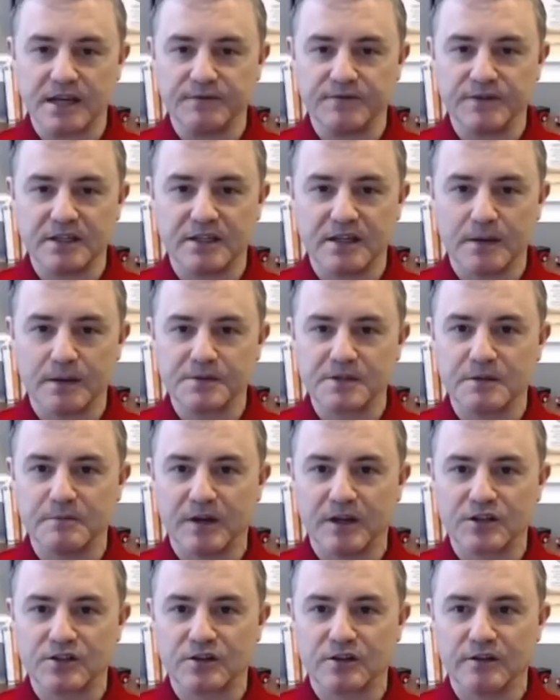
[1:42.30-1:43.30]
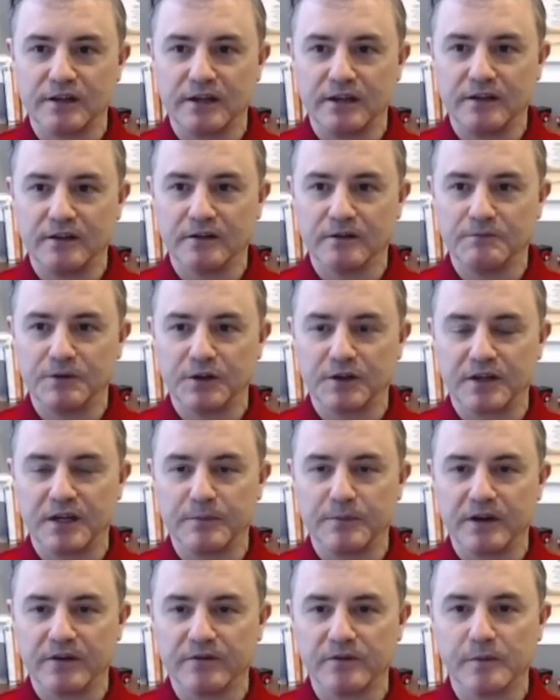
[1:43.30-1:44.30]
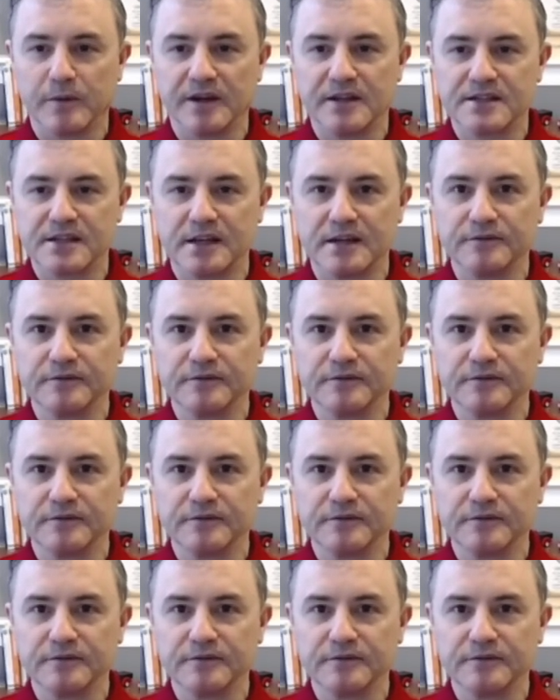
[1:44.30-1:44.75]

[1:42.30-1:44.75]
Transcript: tips to make sure that you're keeping everybody safe.